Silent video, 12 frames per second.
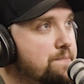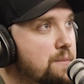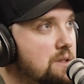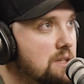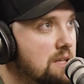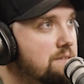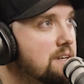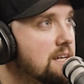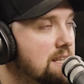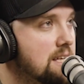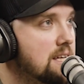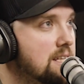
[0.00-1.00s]
living
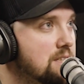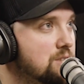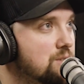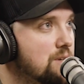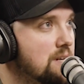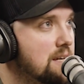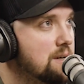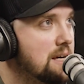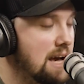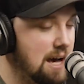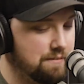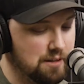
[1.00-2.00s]
in the industry
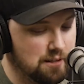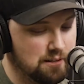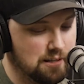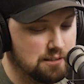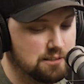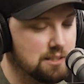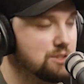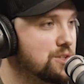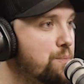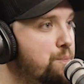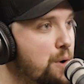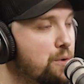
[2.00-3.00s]
and having
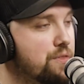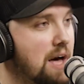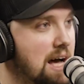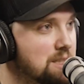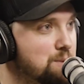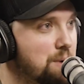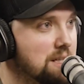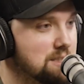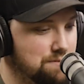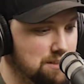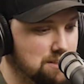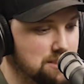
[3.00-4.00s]
essentially both aspects
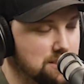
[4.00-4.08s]
of it,